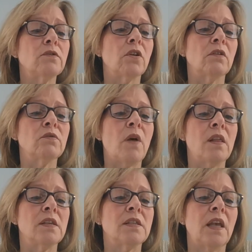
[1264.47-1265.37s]
Charles
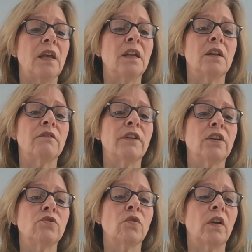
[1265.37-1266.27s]
Wallace said in a
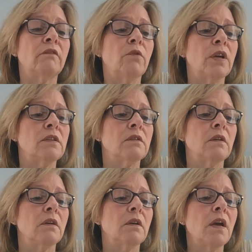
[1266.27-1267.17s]
reassuring voice.
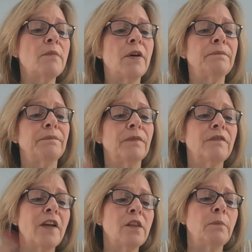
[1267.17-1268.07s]
Come on,
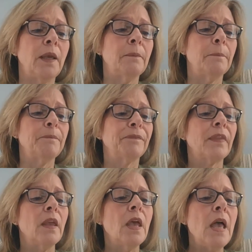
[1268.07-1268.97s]
follow me.
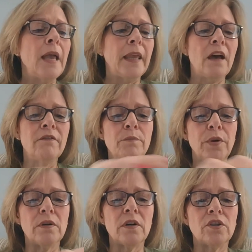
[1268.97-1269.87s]
Calvin
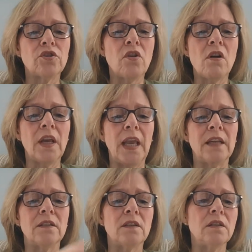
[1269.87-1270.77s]
put on a strong
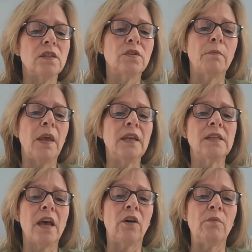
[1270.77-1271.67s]
hand to Meg's
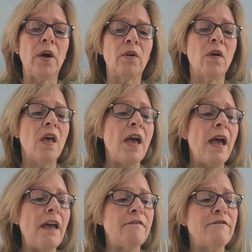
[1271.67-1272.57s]
elbow,
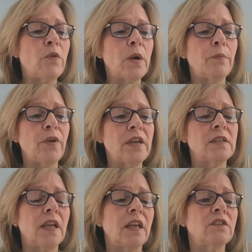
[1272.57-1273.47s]
and Fort
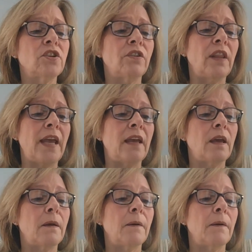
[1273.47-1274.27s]
pressed against her leg.